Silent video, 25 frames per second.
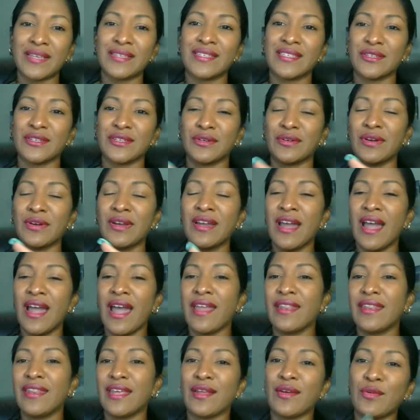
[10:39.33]
So
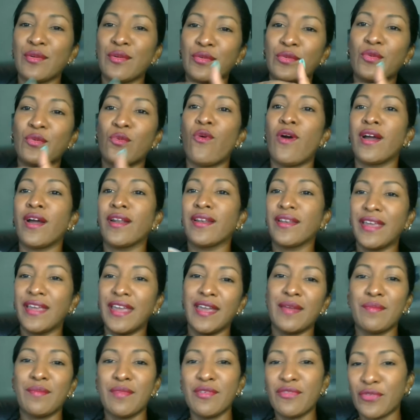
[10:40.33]
the one
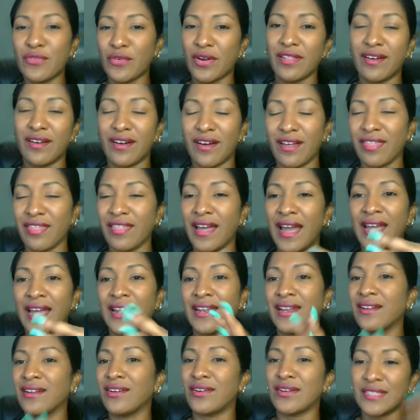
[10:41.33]
came before the other and
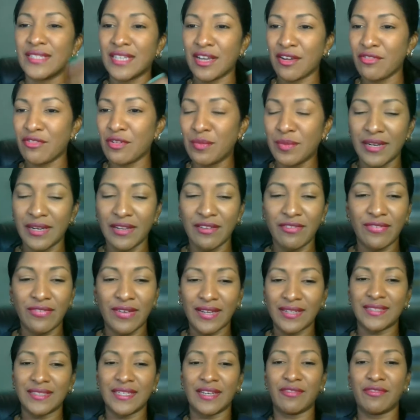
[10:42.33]
it caused a ripple
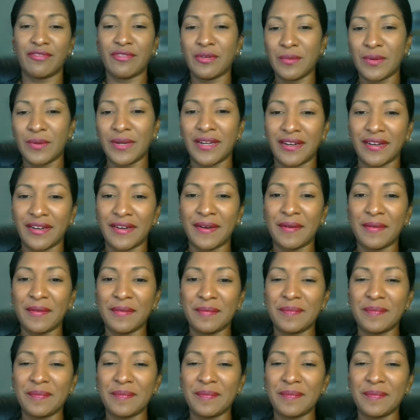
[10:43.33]
effect everywhere.